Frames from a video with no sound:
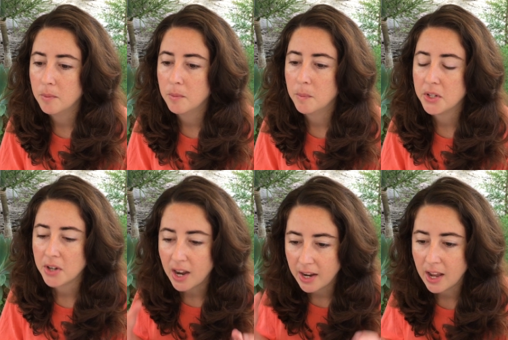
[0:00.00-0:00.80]
which
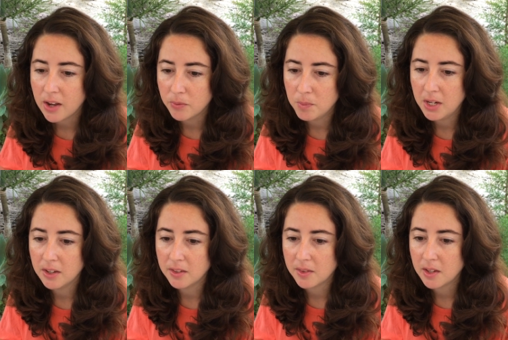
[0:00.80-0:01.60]
I have
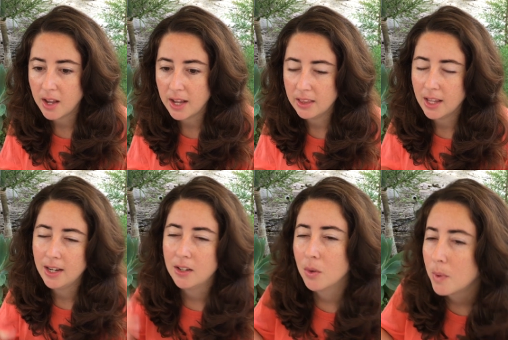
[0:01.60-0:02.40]
because I
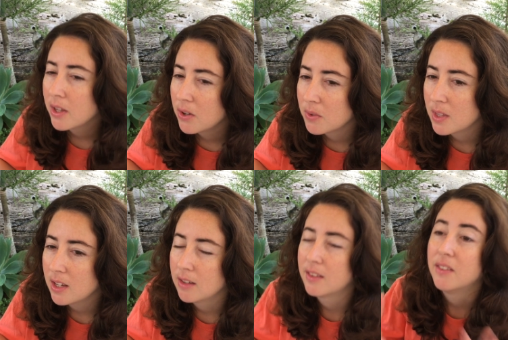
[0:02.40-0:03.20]
like to wear those
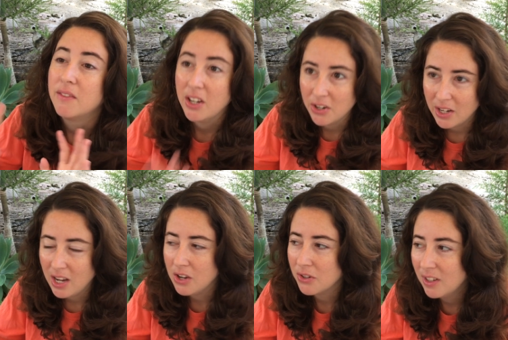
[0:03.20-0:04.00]
things very
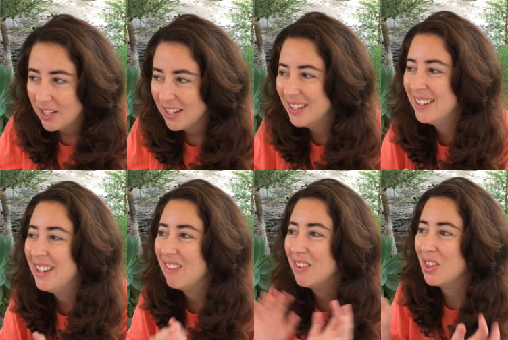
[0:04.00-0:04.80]
occasionally,
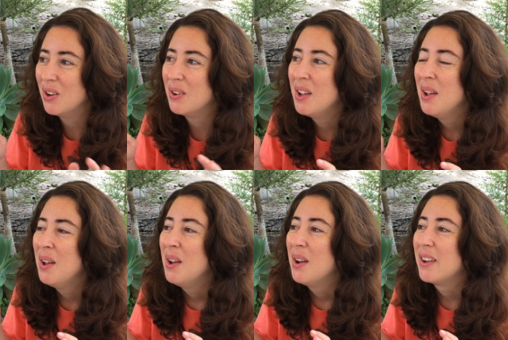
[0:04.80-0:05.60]
even though
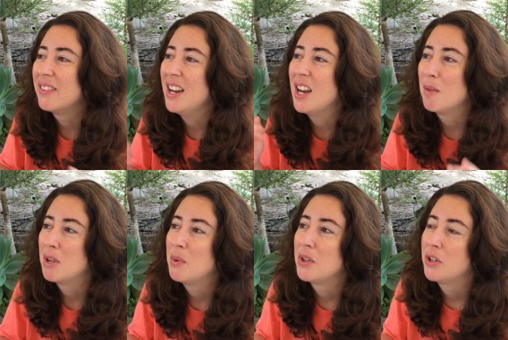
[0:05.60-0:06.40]
right now
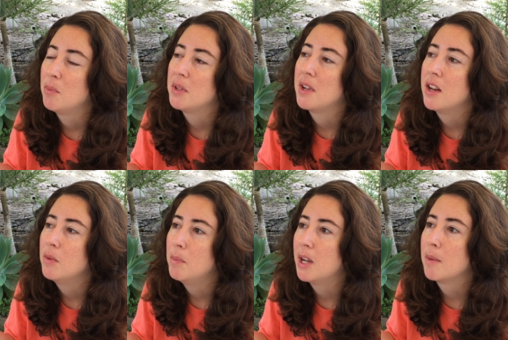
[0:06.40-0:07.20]
my wardrobe is kind
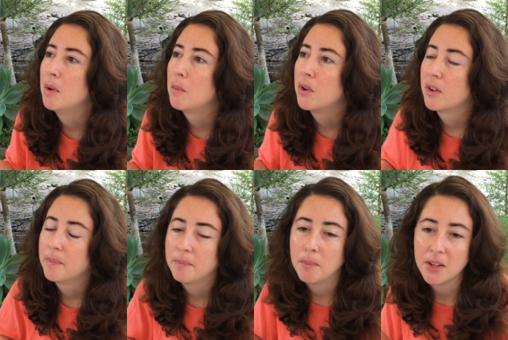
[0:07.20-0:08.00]
of becoming more
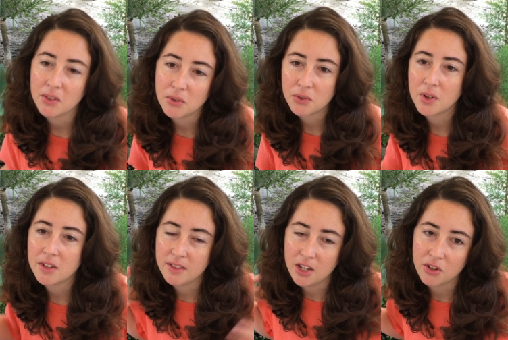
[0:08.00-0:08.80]
bicycle
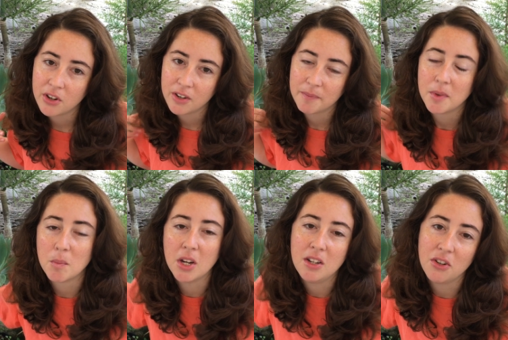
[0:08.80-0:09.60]
shorts, t-shirt. I'm
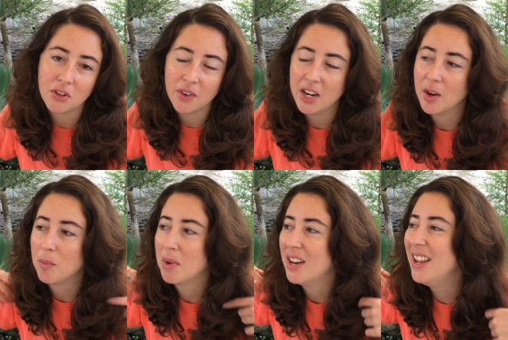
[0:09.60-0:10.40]
wearing a t-shirt right now, but